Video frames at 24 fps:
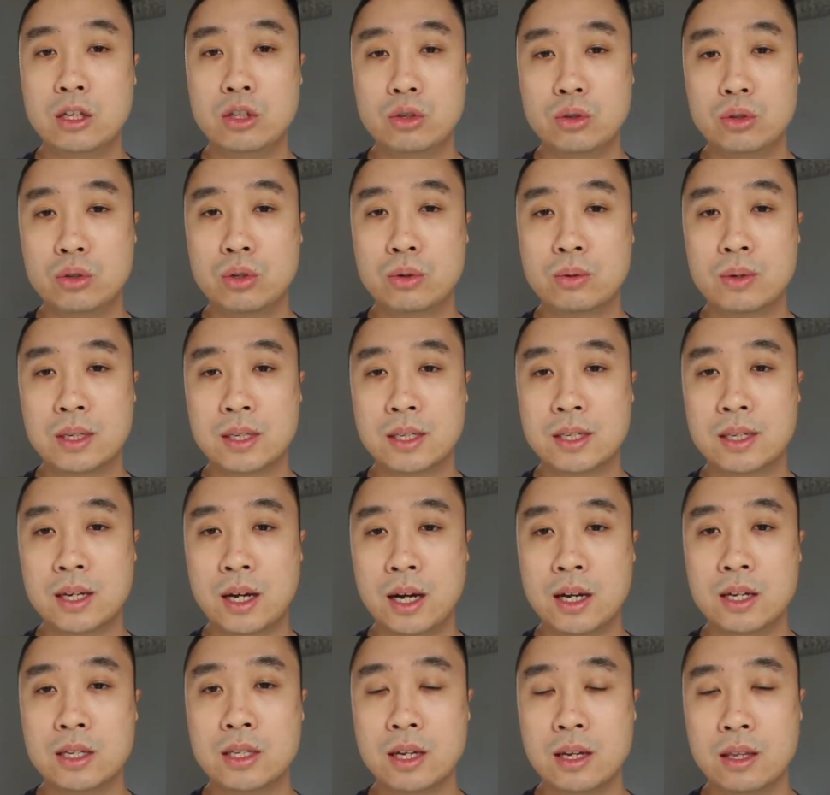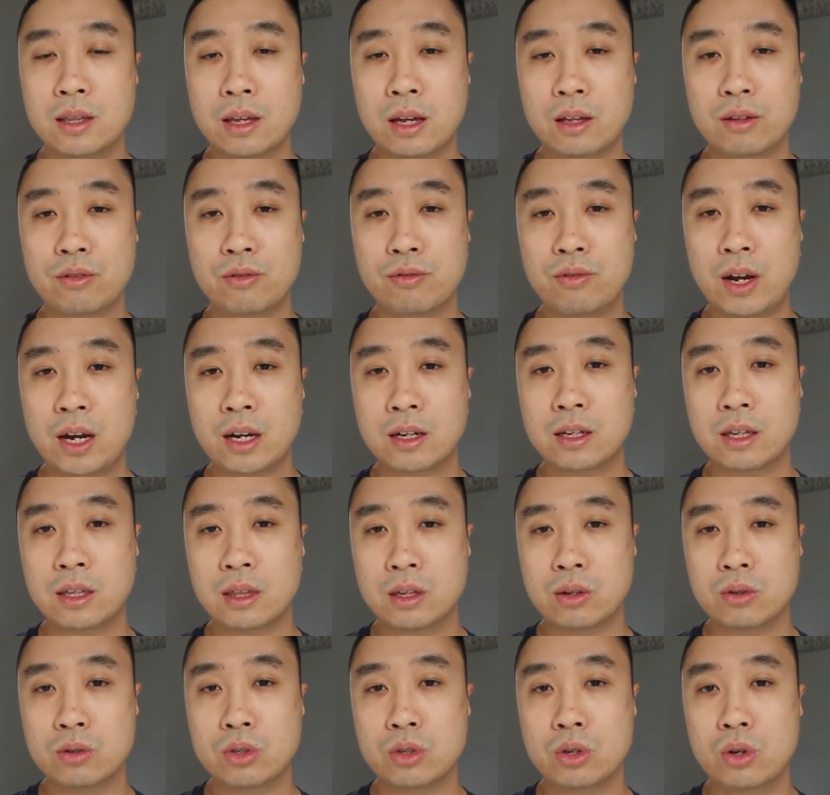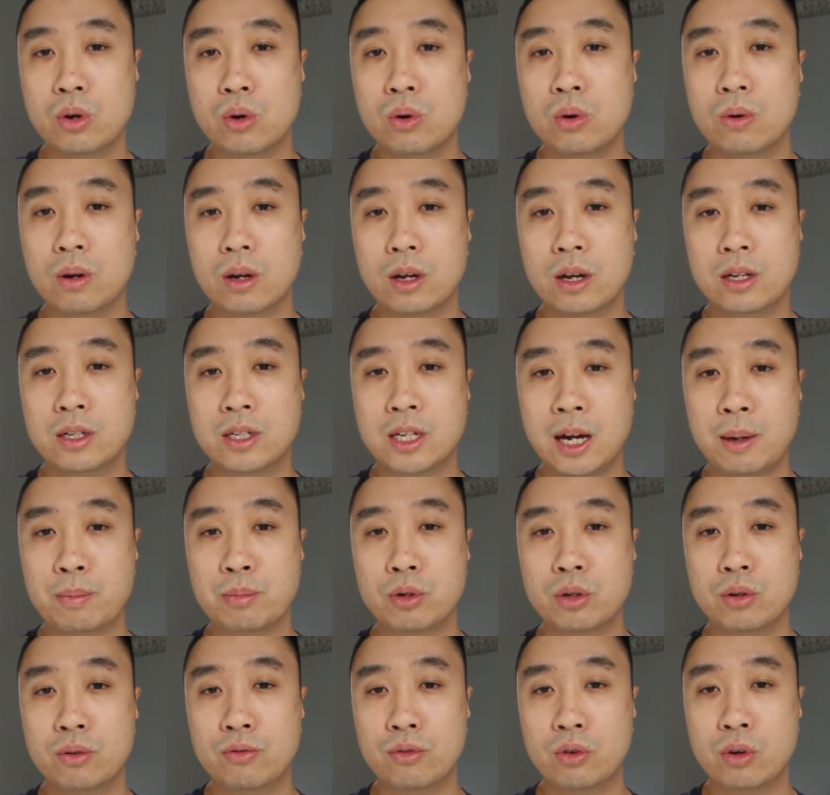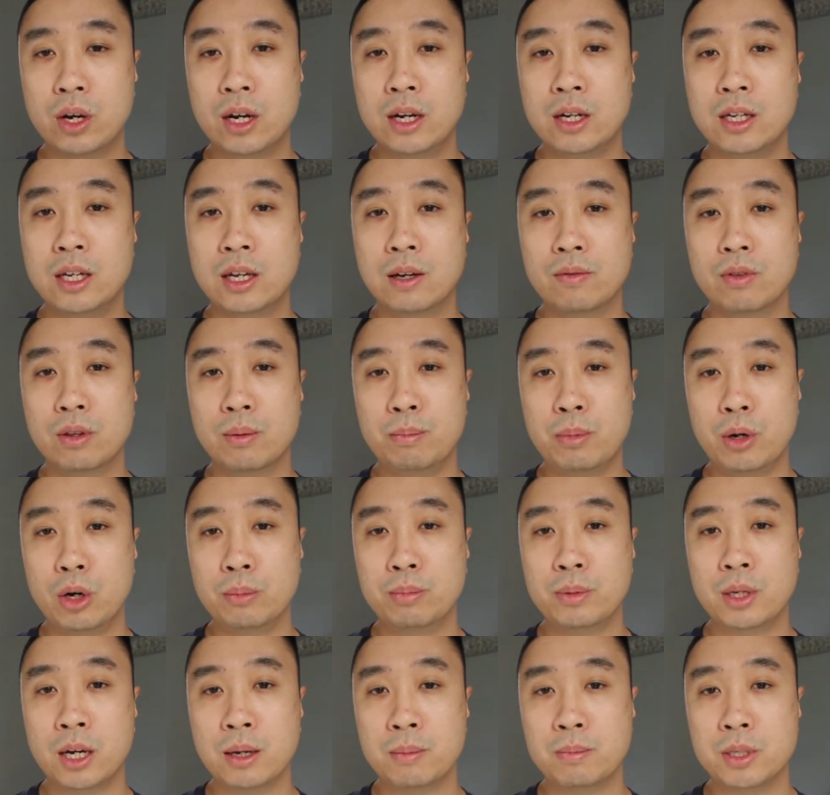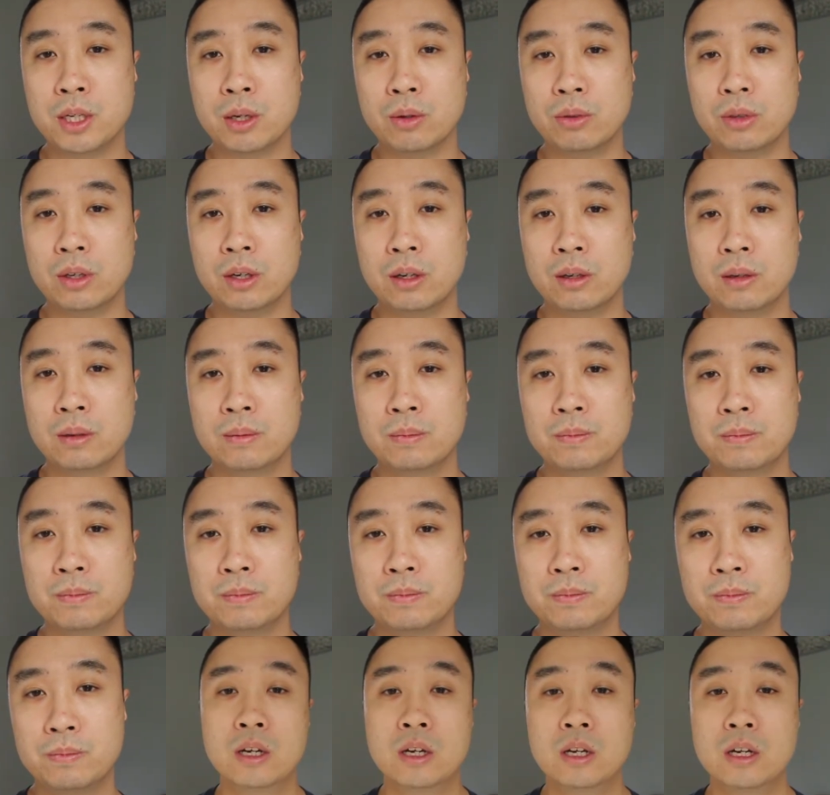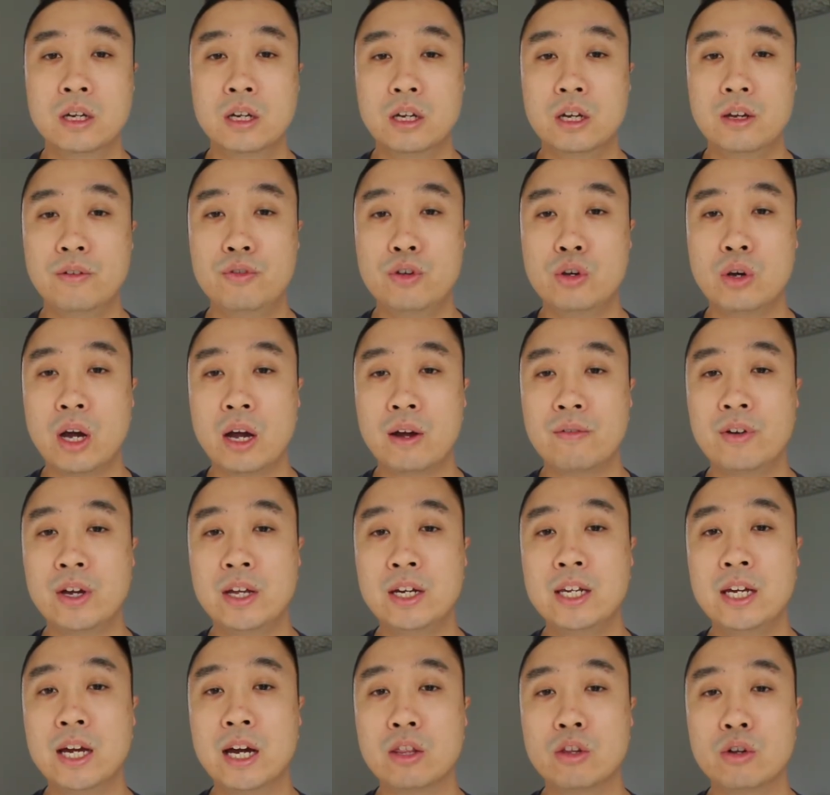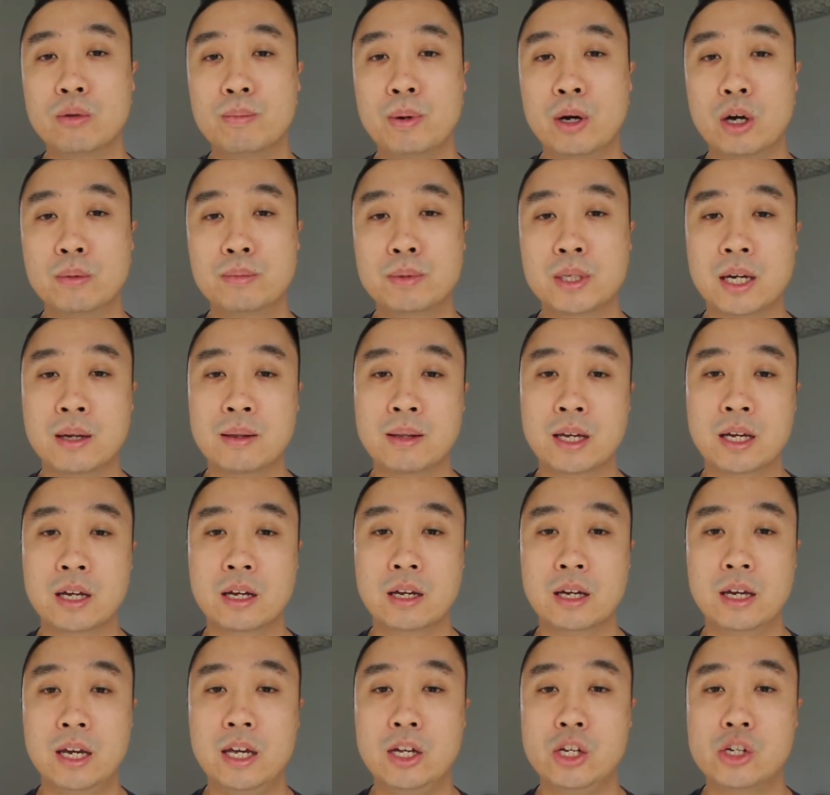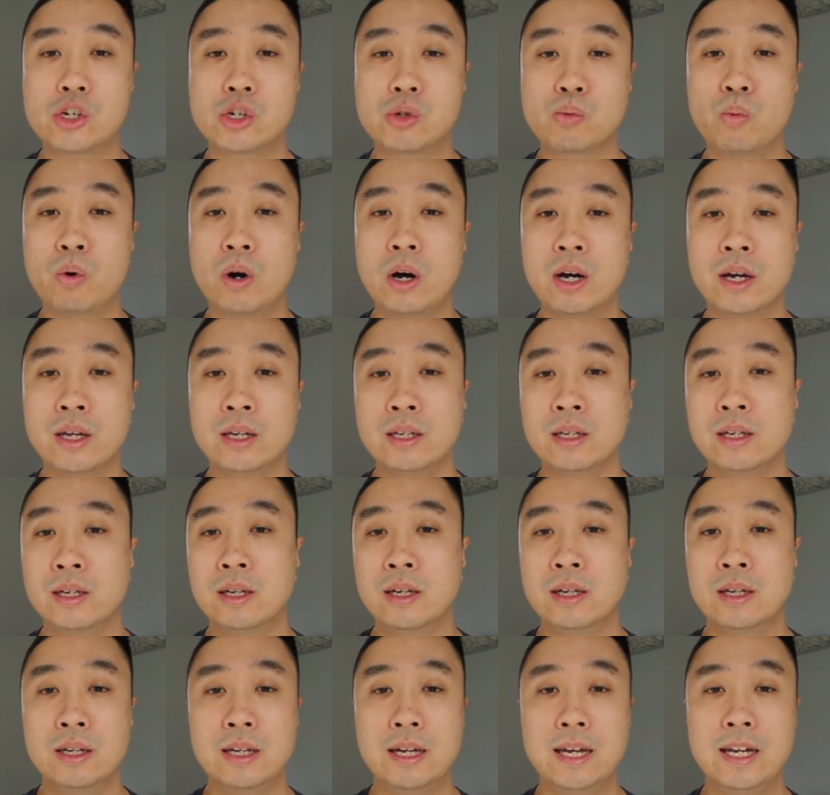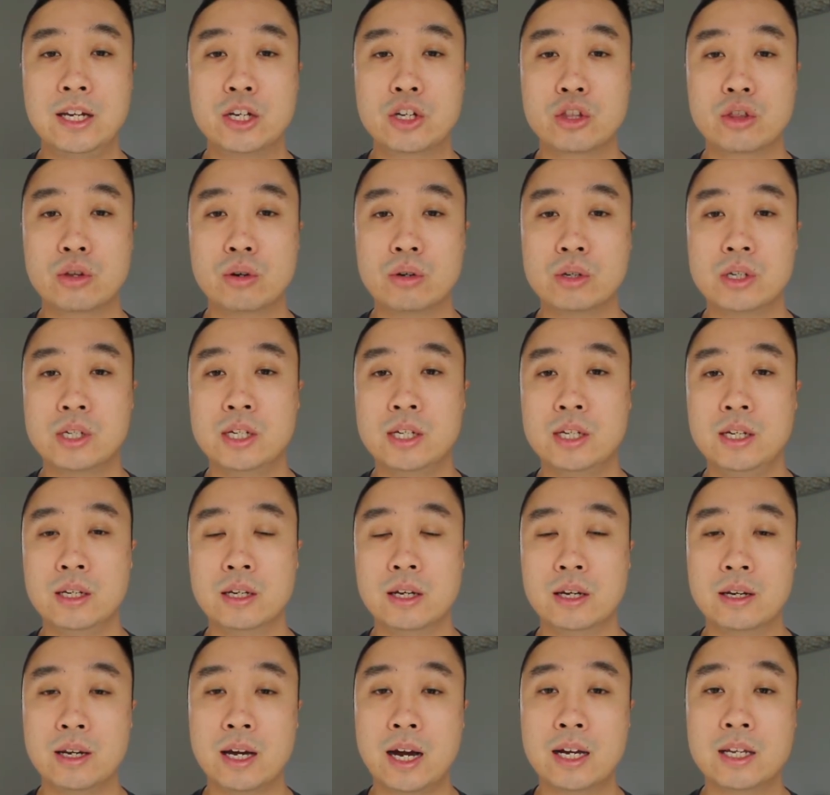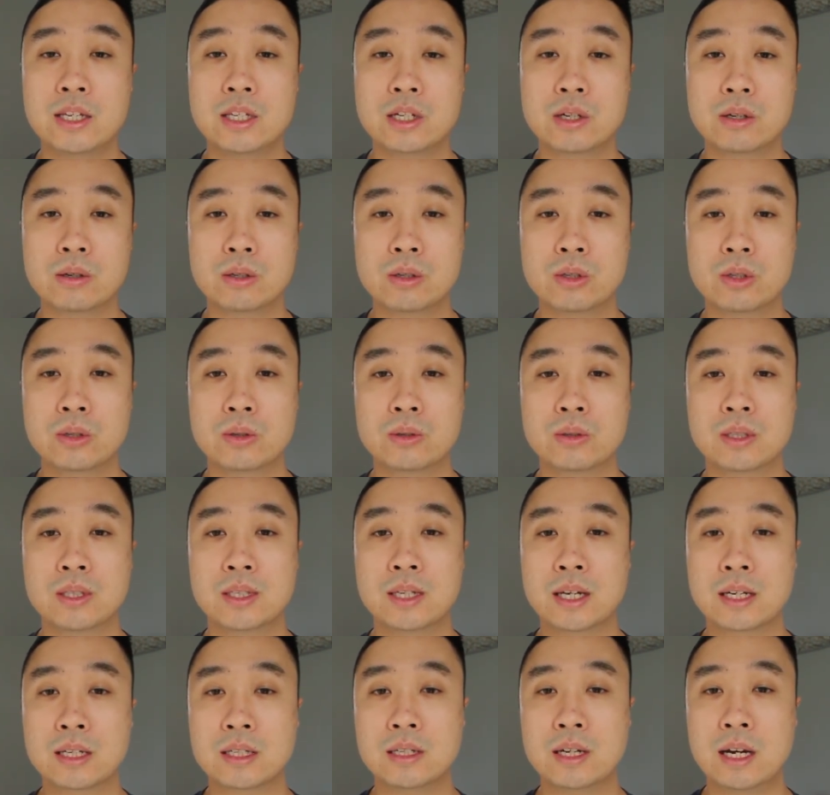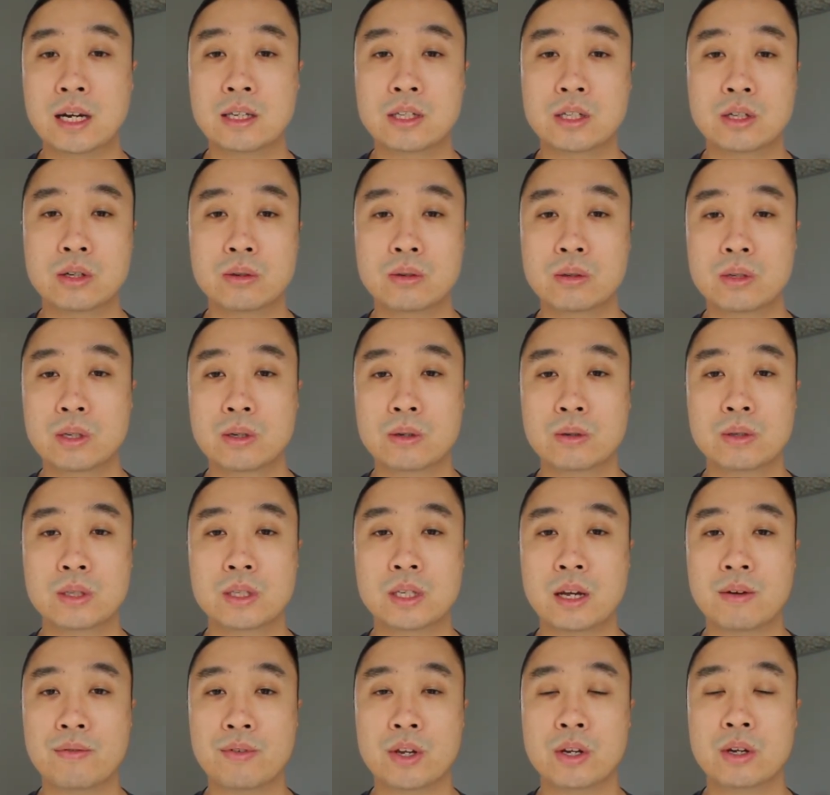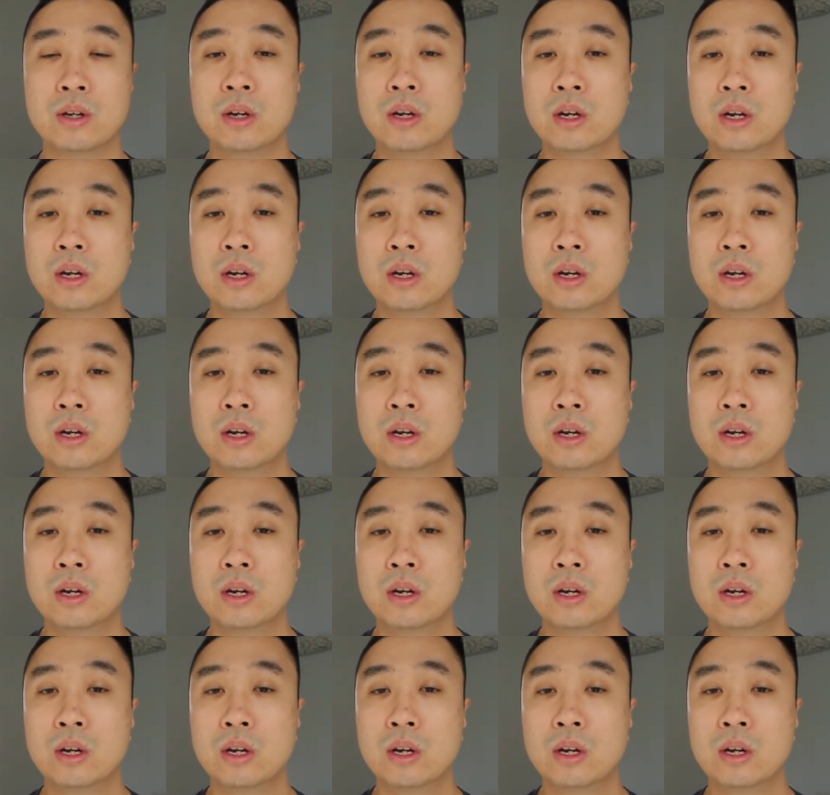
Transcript: due to its size and that the fact that there's no adapter for any of the bulb types out there. If you have any other bulb type like a H1, H13, a 9006, 9007,